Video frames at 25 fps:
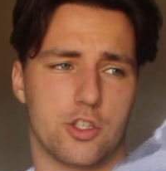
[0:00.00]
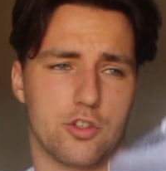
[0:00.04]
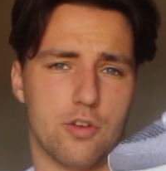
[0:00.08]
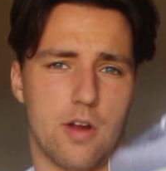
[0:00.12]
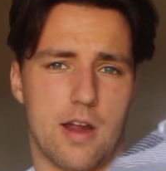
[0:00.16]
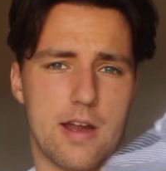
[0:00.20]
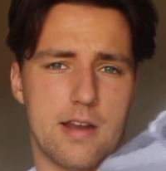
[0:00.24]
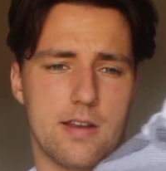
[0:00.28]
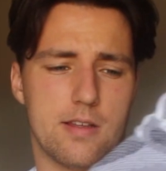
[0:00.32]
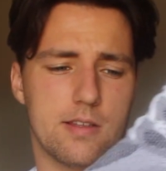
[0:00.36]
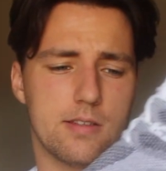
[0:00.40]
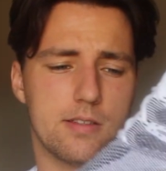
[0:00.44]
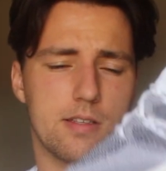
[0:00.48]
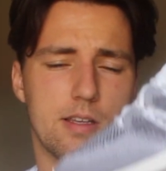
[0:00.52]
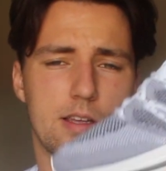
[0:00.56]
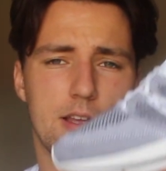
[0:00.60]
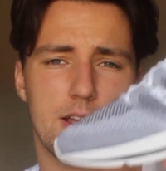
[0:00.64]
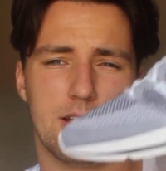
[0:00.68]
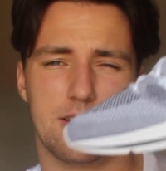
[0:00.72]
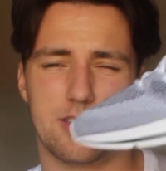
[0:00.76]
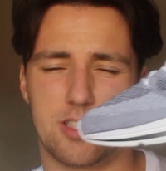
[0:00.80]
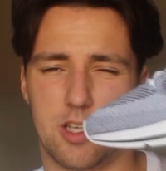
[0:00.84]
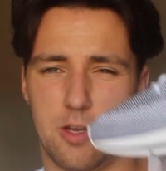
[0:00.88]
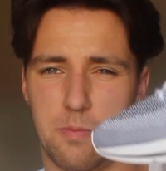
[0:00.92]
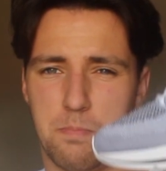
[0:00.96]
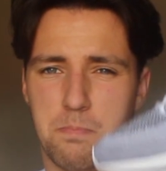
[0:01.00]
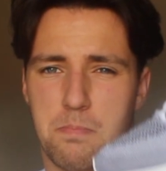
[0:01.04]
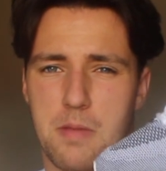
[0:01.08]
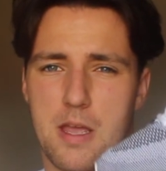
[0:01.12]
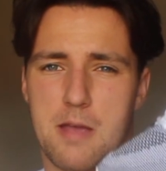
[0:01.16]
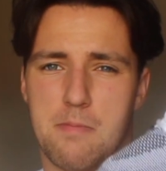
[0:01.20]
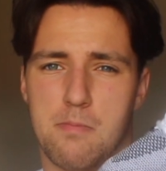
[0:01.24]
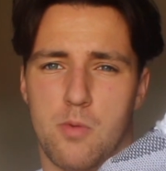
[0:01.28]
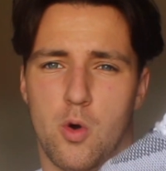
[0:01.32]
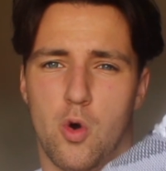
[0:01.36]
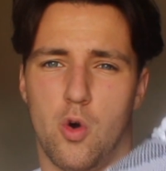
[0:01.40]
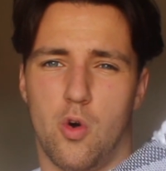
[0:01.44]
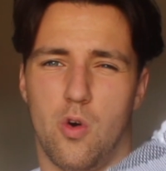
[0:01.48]
Trainers, so a
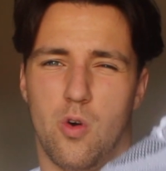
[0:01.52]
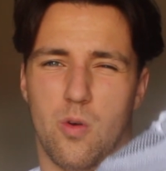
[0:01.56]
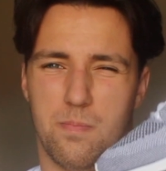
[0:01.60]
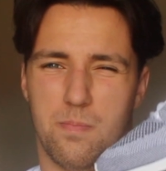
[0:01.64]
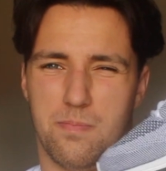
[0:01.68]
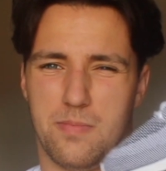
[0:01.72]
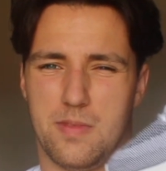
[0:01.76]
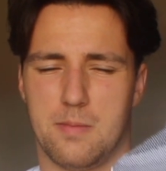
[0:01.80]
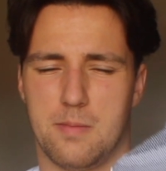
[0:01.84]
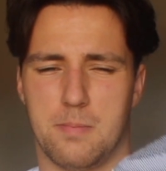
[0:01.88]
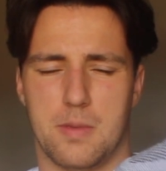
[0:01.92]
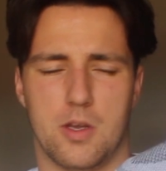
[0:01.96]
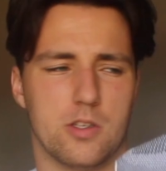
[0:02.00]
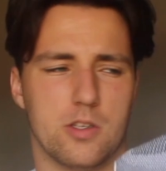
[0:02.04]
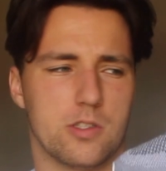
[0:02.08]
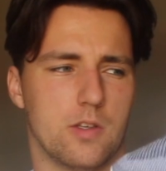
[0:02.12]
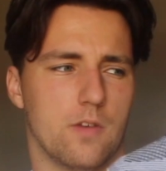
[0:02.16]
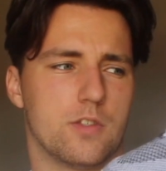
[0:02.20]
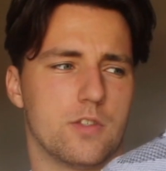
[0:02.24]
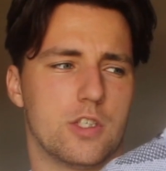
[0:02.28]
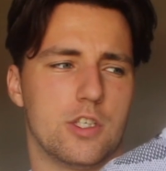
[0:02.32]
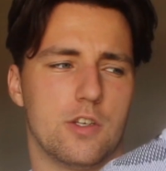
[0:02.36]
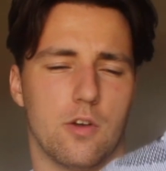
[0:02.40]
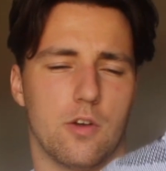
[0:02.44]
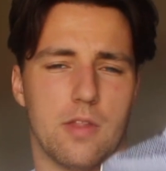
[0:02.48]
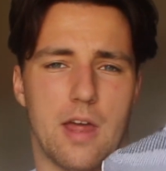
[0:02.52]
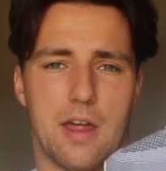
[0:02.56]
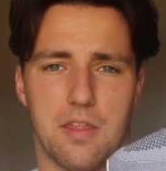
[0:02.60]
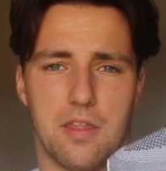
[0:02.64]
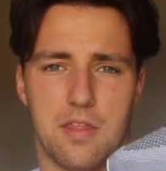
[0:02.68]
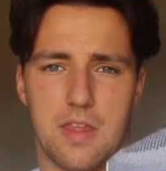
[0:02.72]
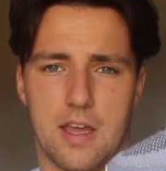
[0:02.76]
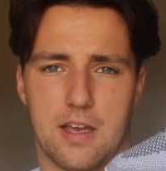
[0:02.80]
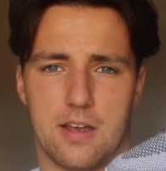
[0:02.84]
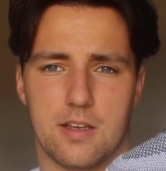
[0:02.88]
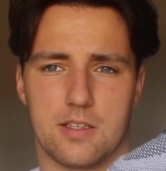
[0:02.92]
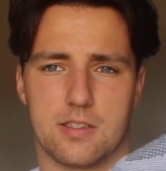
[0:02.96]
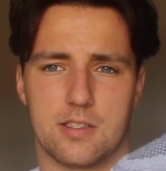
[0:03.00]
bit more, because obviously you've got that
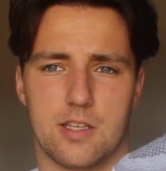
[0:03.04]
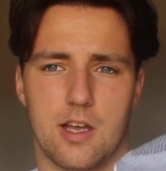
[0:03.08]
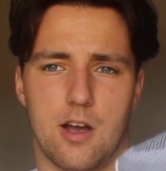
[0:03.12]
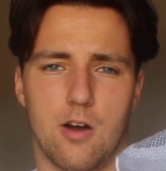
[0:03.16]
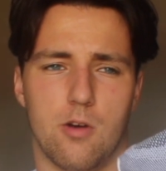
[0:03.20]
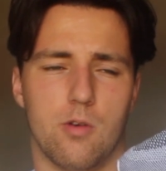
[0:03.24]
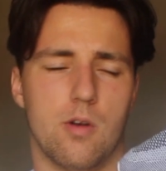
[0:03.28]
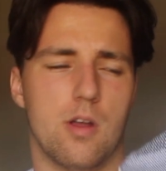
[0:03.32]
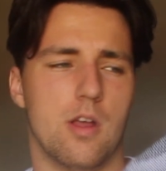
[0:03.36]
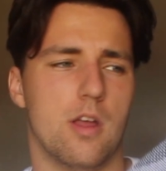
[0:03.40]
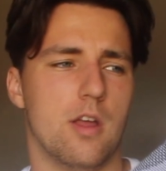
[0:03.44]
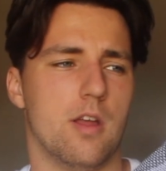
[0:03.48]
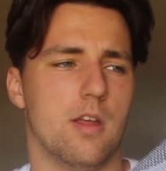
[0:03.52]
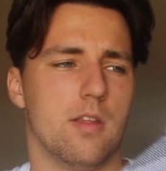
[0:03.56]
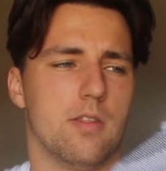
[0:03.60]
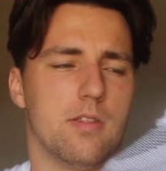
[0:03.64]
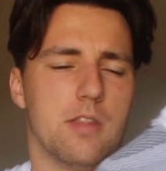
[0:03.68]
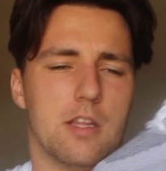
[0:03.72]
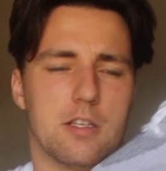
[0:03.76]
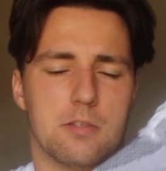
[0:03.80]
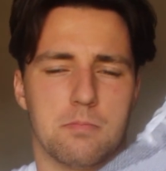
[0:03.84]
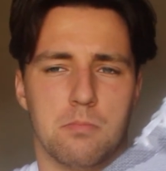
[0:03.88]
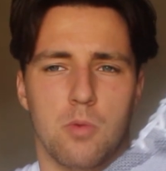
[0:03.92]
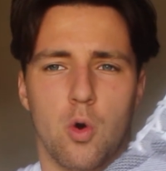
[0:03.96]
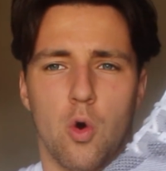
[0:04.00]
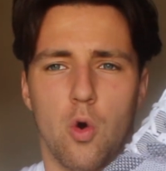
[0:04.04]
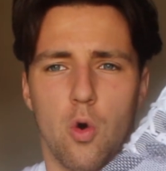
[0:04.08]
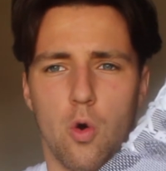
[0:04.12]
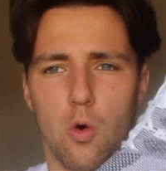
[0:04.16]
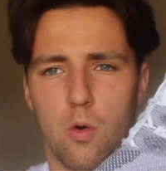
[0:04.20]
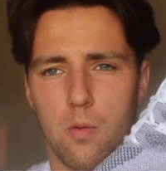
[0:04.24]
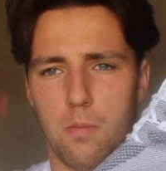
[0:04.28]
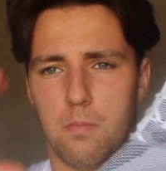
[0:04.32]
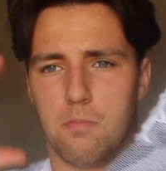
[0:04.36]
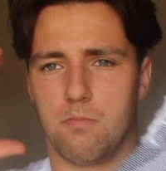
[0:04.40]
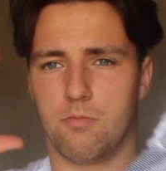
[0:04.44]
thicker sole, there's more